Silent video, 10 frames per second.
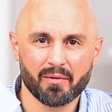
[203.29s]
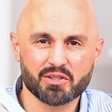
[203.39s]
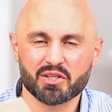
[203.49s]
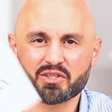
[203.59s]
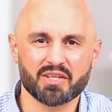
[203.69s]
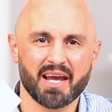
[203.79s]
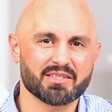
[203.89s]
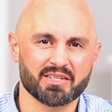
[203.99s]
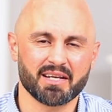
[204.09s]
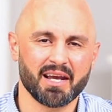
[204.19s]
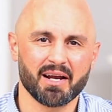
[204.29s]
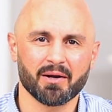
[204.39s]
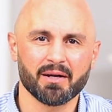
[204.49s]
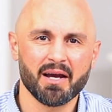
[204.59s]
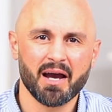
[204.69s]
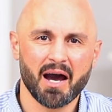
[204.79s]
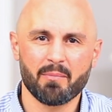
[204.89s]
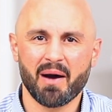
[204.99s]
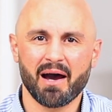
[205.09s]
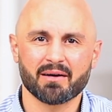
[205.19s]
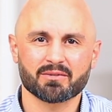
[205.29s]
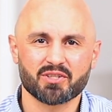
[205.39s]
Let's just say it's a care about